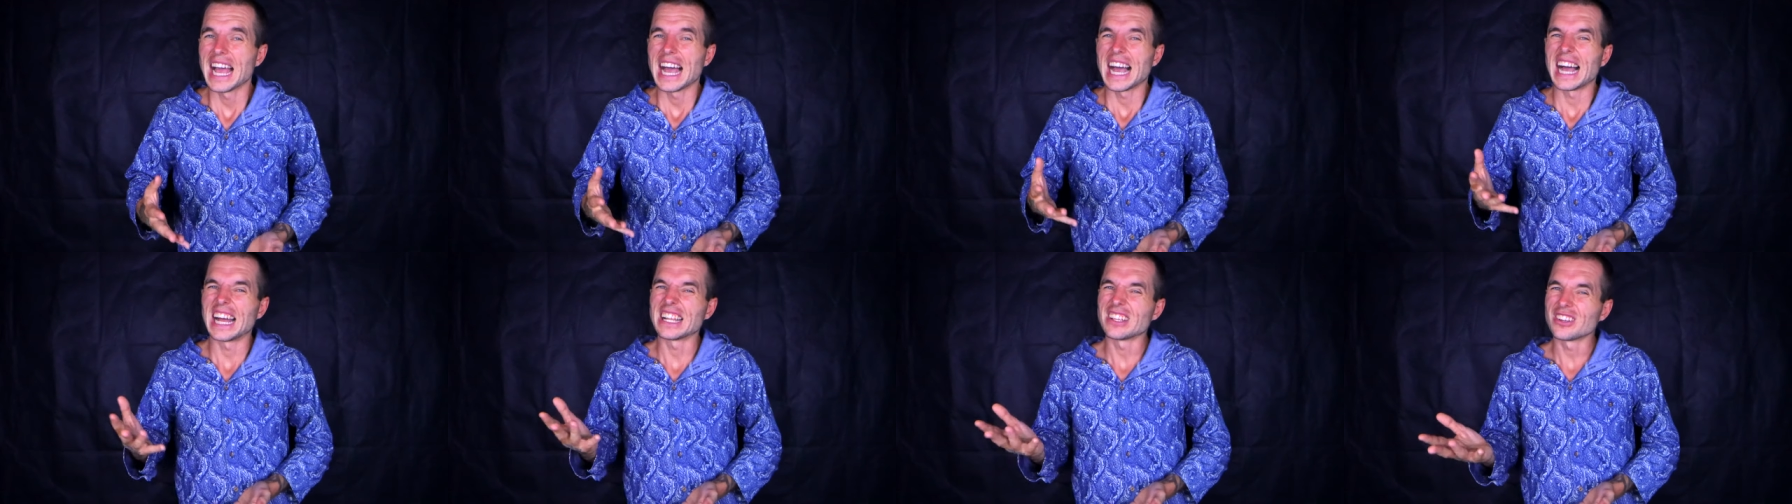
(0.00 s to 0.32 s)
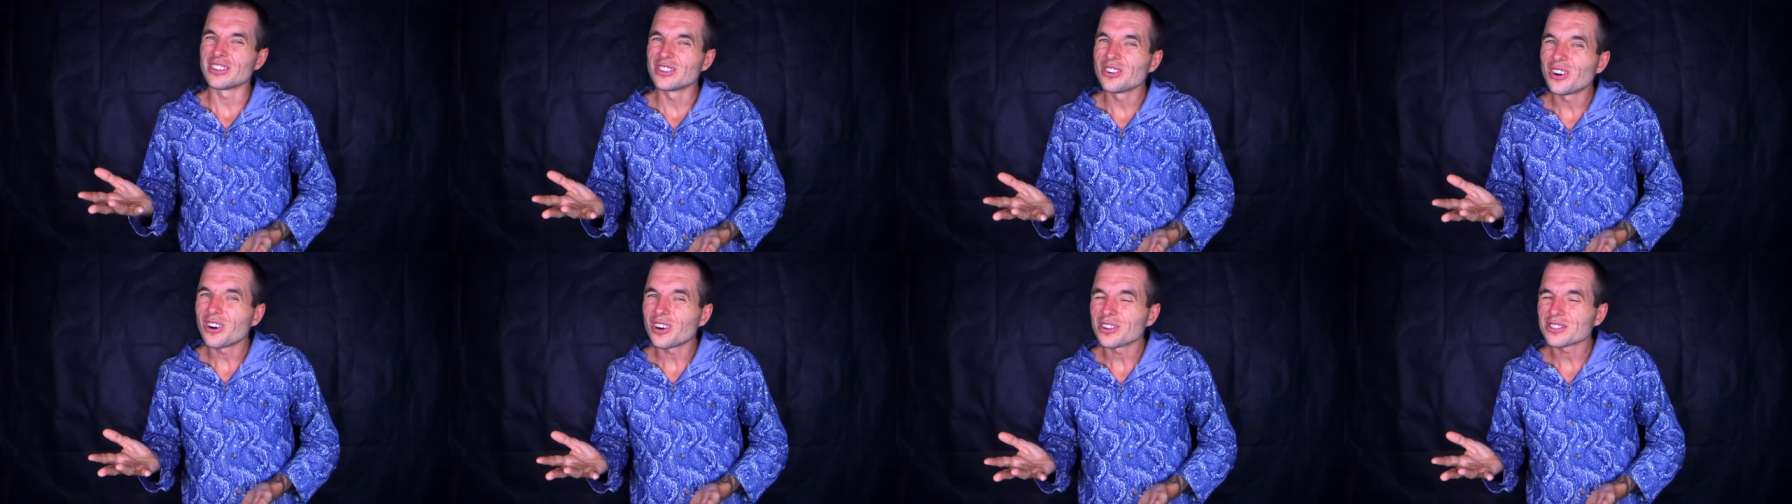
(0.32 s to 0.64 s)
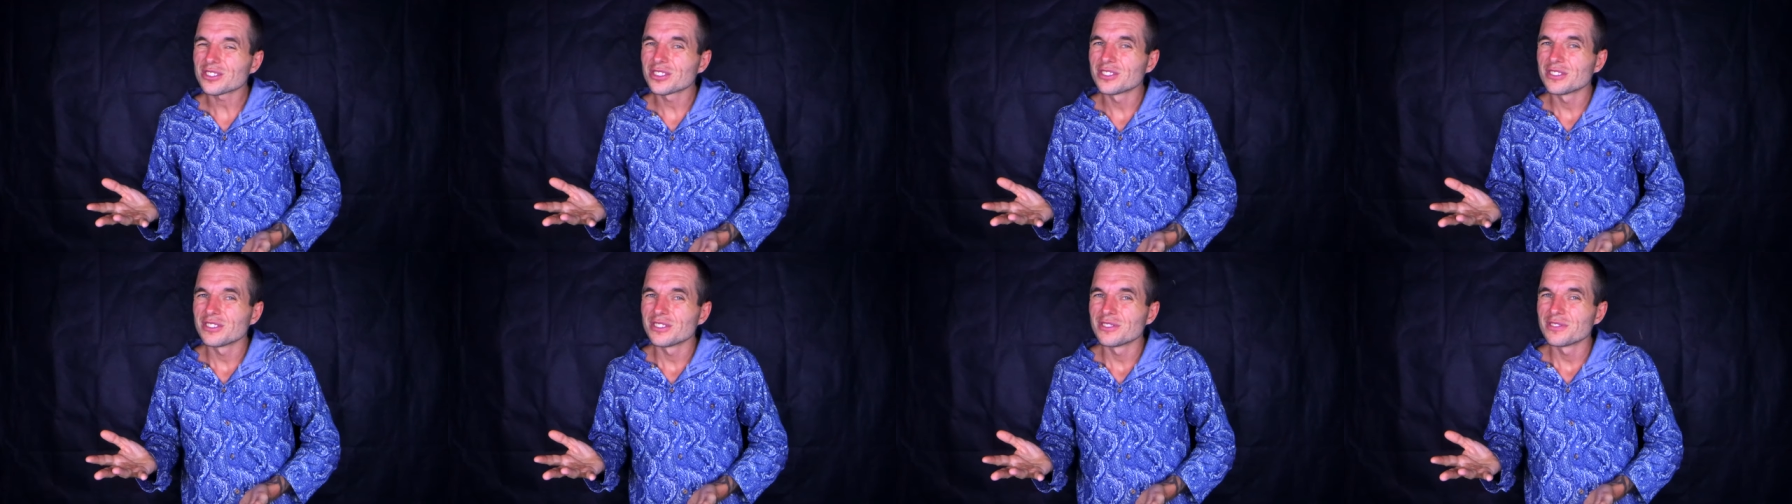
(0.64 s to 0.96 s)
and you're
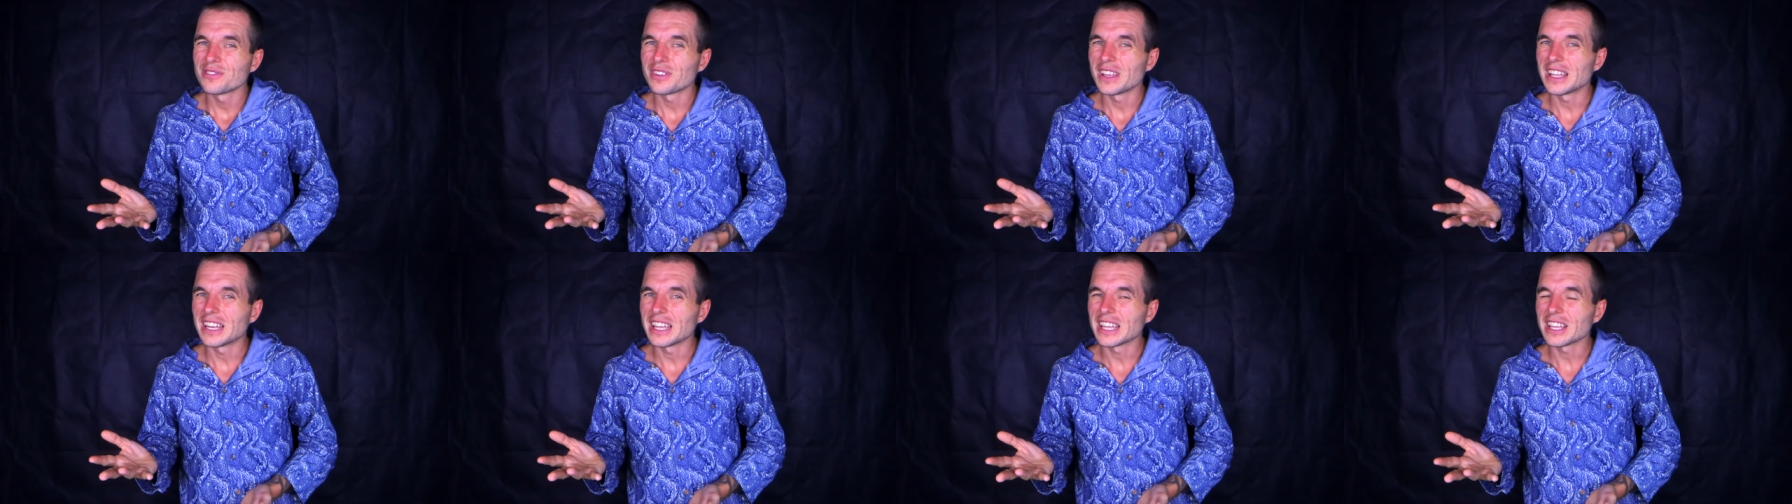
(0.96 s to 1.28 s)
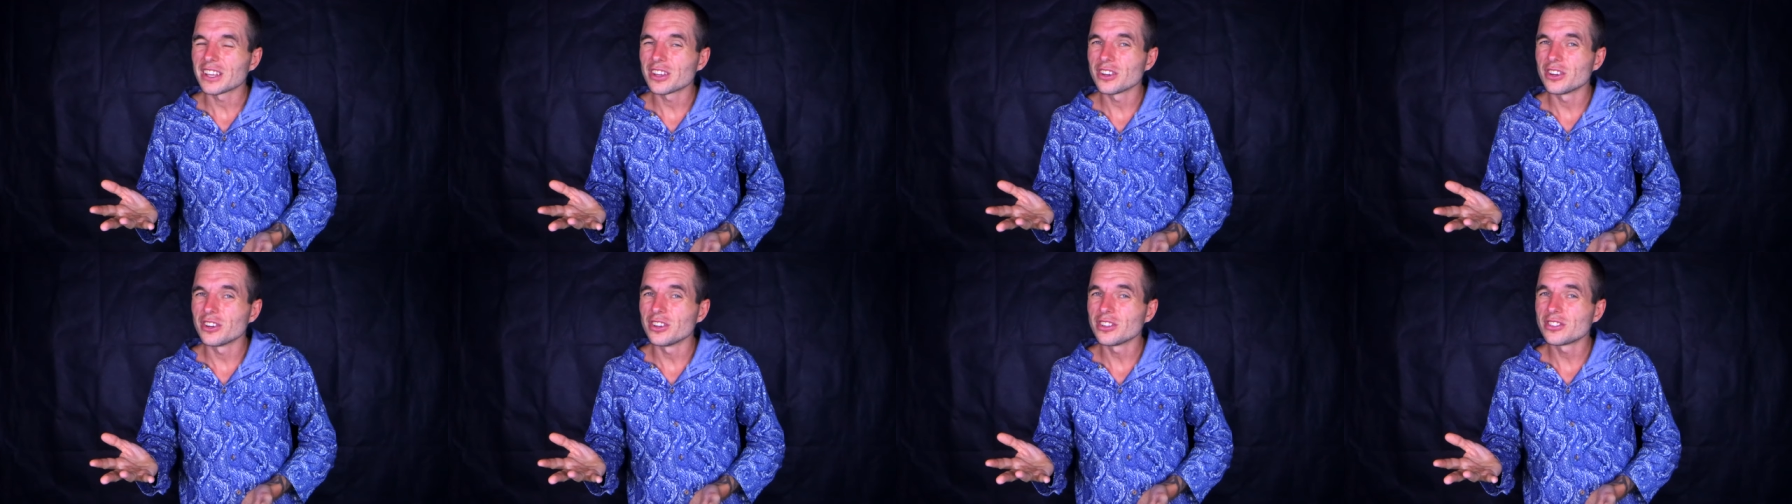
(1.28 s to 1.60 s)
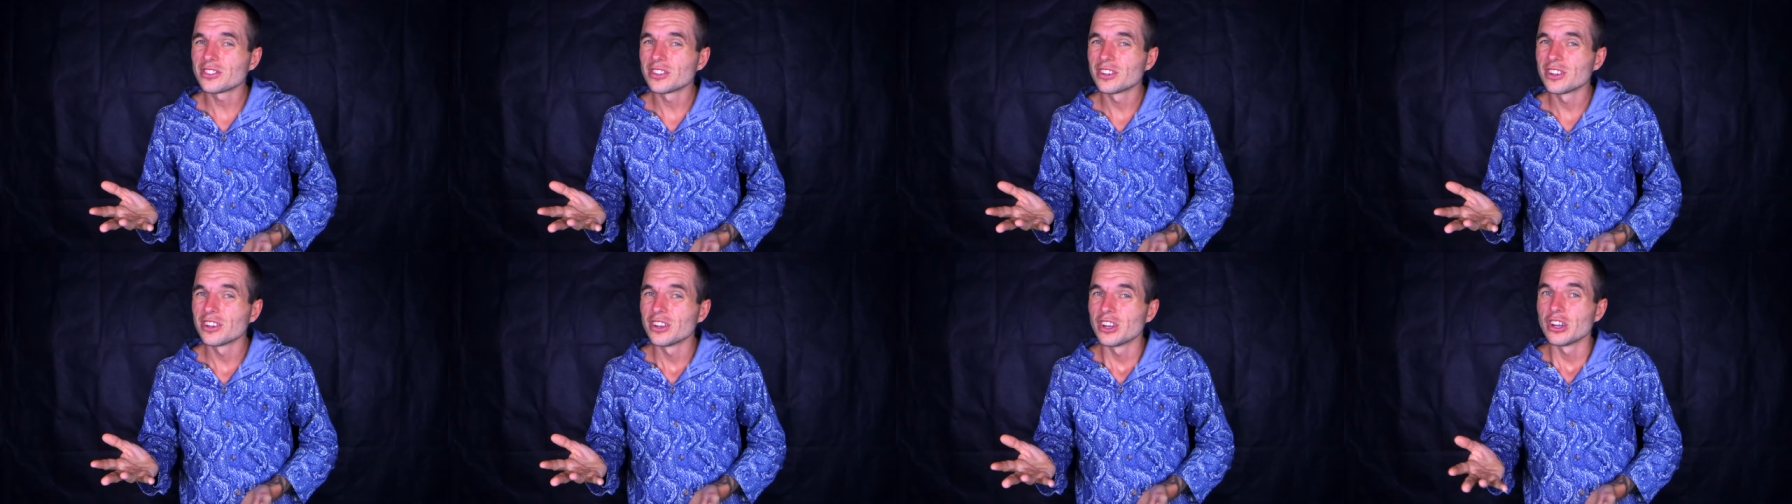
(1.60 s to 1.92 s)
not feeling
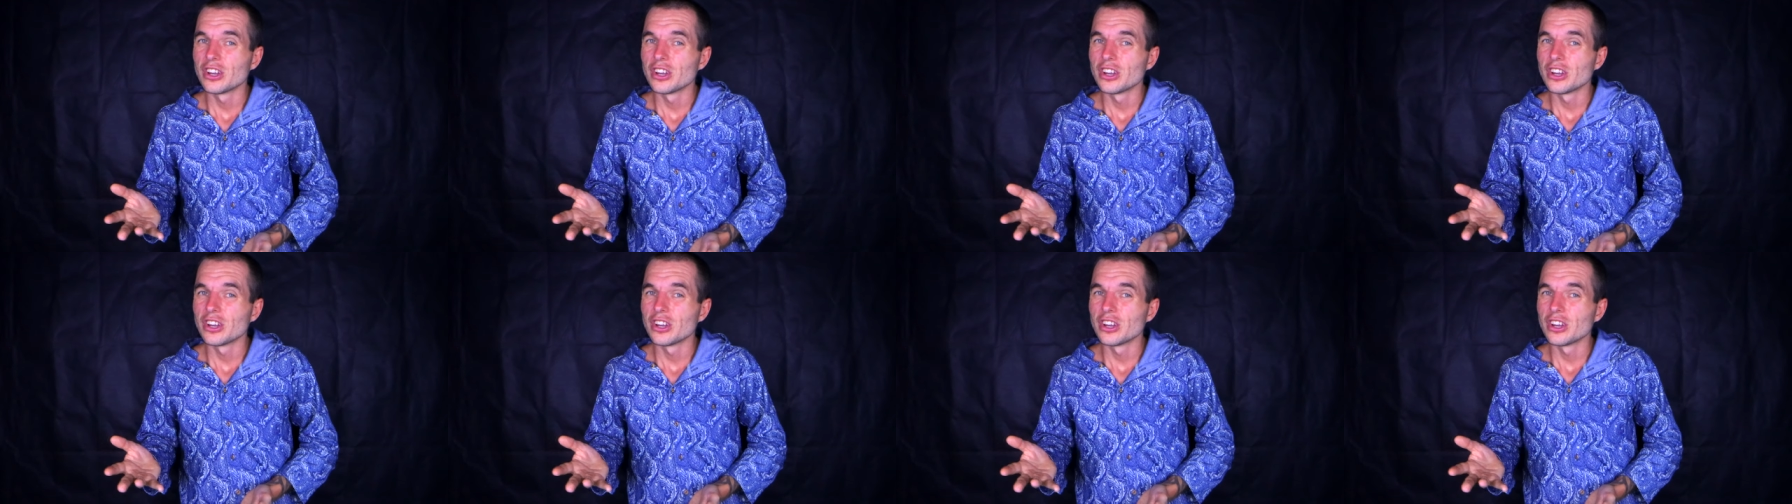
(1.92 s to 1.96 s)
good,